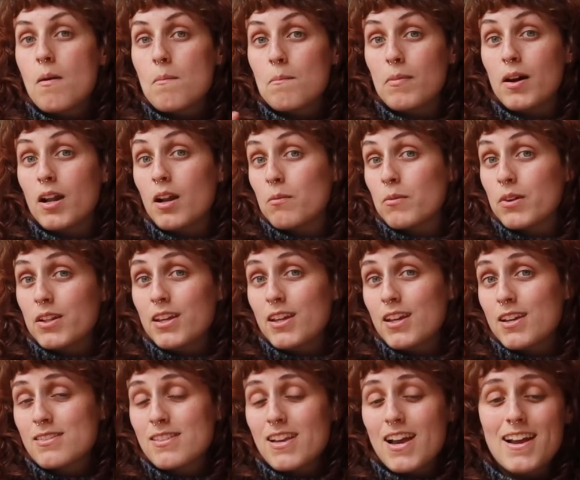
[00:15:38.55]
but I'm really
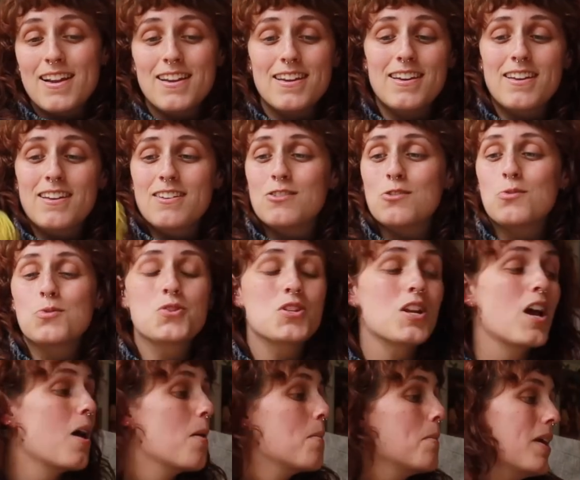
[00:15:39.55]
excited to
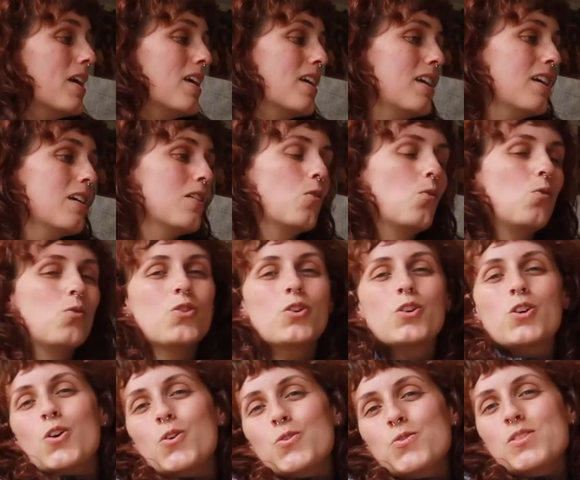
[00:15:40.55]
start making all the
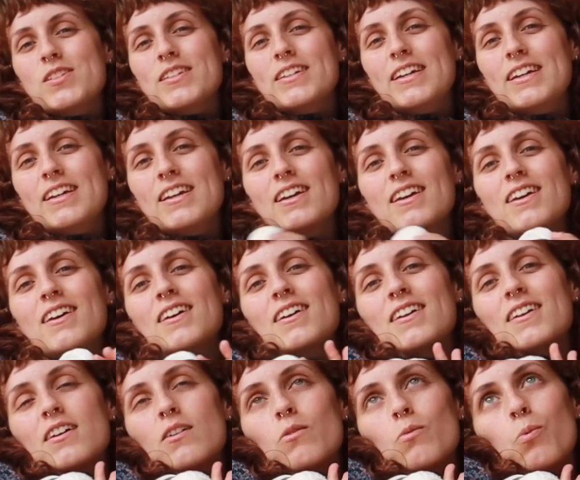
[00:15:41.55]
cozy,
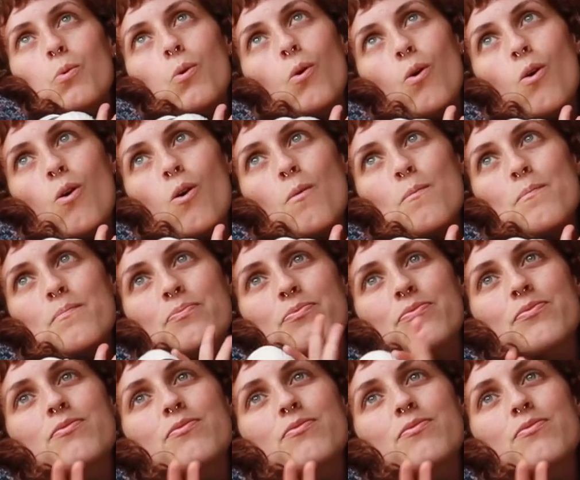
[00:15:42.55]
warm